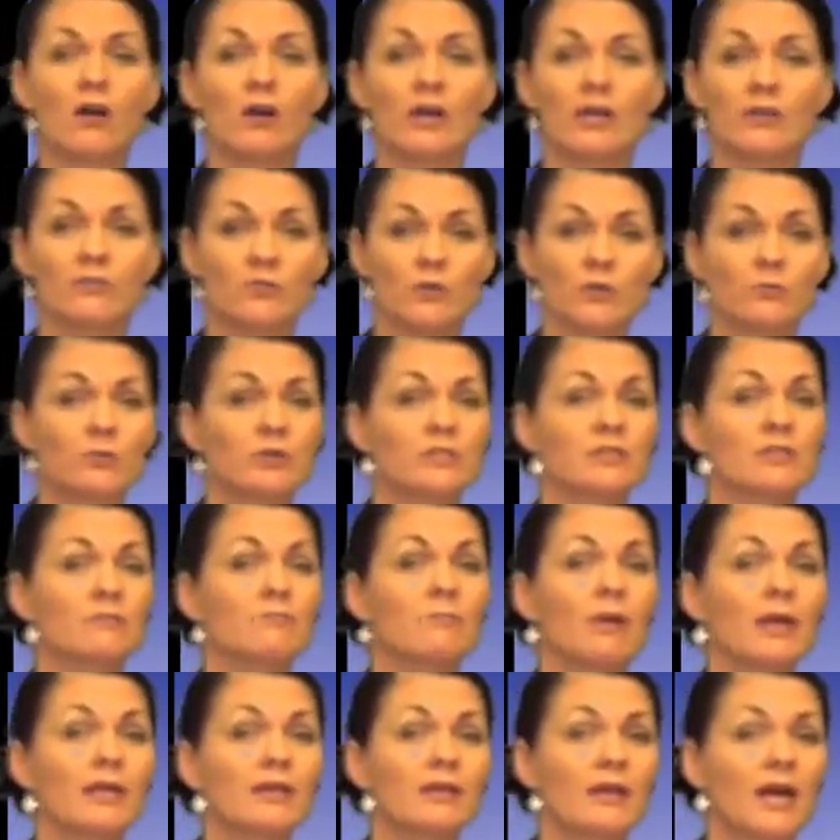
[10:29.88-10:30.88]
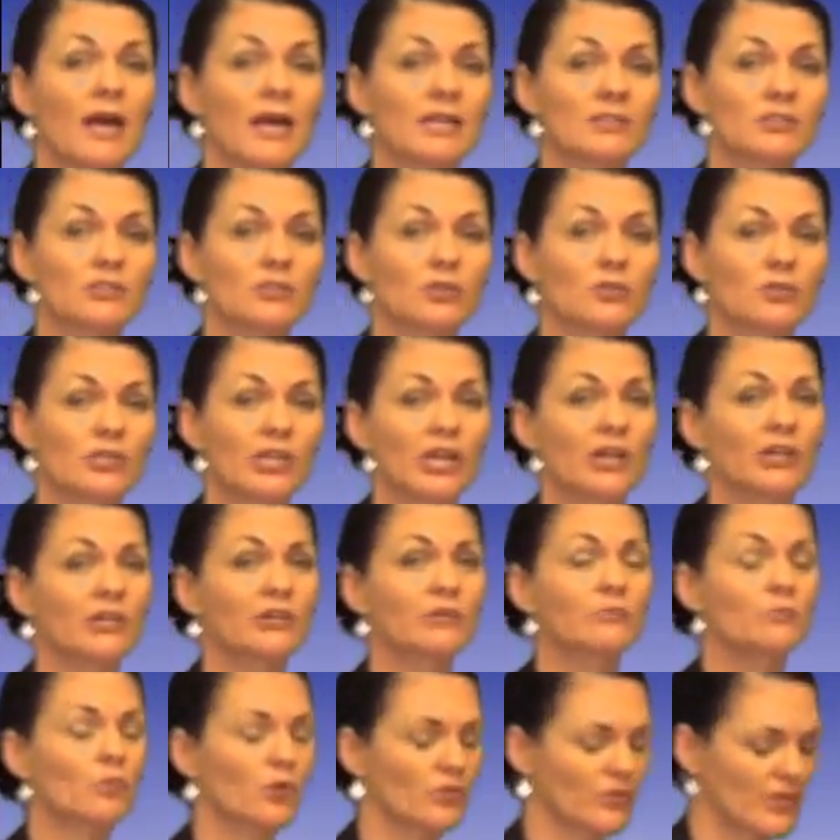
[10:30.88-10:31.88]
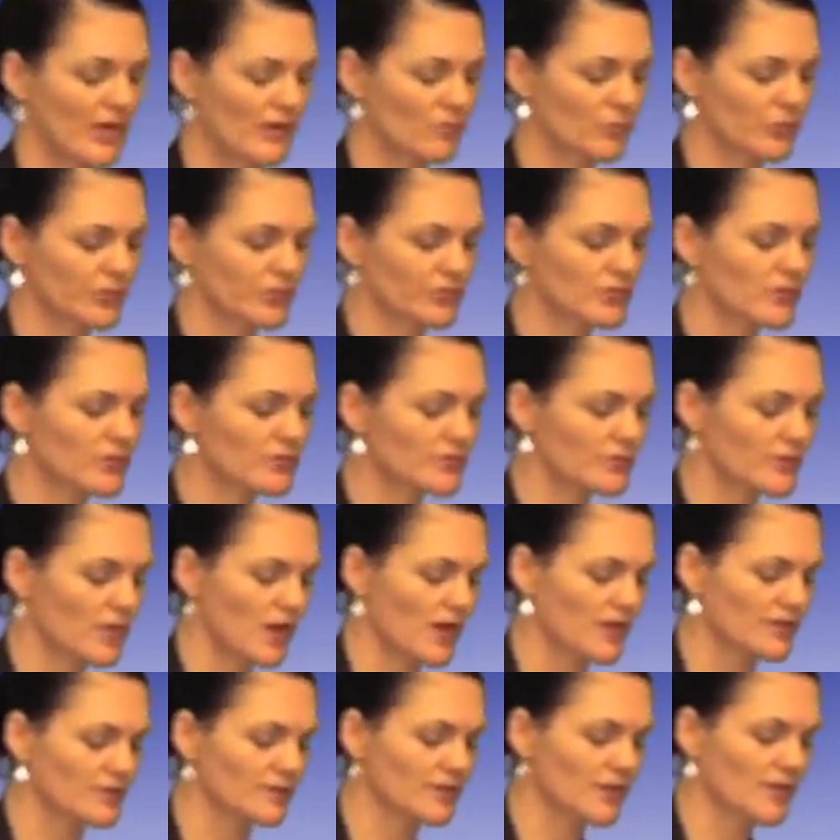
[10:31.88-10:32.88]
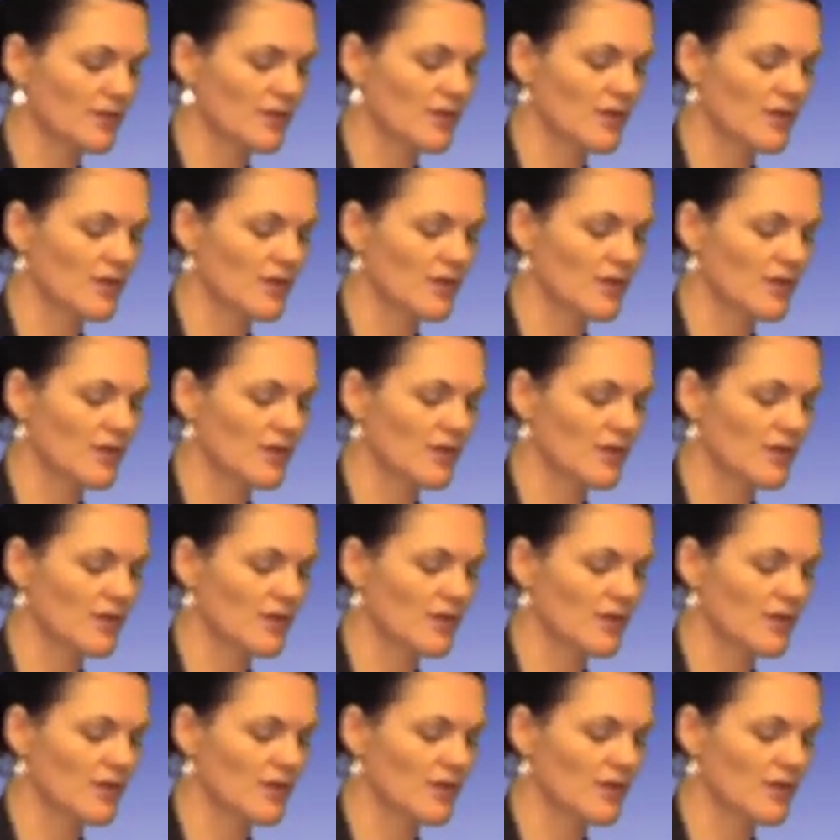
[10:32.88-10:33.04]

if we were to make a hedgehog home, what that would look like.